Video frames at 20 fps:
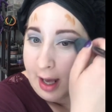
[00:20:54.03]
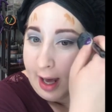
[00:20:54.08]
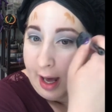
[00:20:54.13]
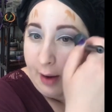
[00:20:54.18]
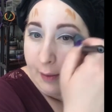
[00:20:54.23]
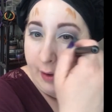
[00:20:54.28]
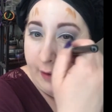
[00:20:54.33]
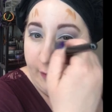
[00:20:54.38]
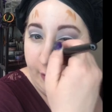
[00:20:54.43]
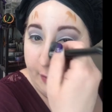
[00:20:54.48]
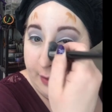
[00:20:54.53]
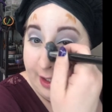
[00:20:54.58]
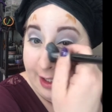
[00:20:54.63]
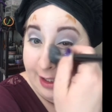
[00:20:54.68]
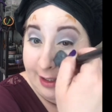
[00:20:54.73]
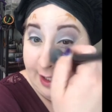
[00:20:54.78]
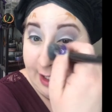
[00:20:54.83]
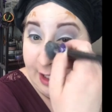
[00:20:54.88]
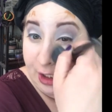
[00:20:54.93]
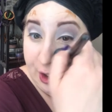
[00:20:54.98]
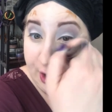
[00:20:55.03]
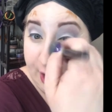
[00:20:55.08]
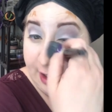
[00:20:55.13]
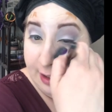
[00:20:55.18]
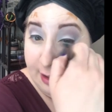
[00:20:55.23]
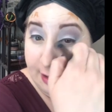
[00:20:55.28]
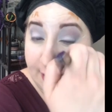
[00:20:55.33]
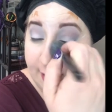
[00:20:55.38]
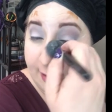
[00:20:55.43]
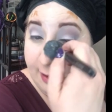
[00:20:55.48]
However, with the
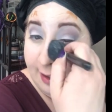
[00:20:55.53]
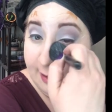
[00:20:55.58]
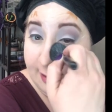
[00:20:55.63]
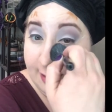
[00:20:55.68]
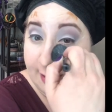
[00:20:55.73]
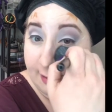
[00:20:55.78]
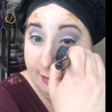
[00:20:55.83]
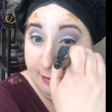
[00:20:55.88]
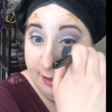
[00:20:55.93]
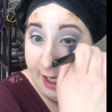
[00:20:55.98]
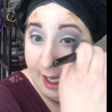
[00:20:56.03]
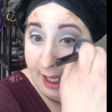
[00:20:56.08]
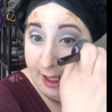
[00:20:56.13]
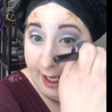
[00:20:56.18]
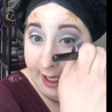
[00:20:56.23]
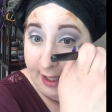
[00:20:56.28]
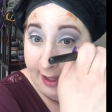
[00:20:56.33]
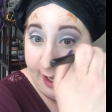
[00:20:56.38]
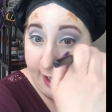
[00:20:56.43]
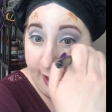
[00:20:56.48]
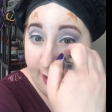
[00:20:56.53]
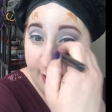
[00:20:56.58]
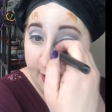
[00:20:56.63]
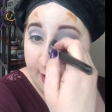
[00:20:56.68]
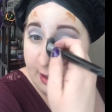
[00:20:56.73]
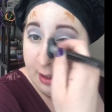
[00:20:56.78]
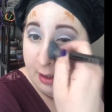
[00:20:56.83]
Senegence, it's not like that.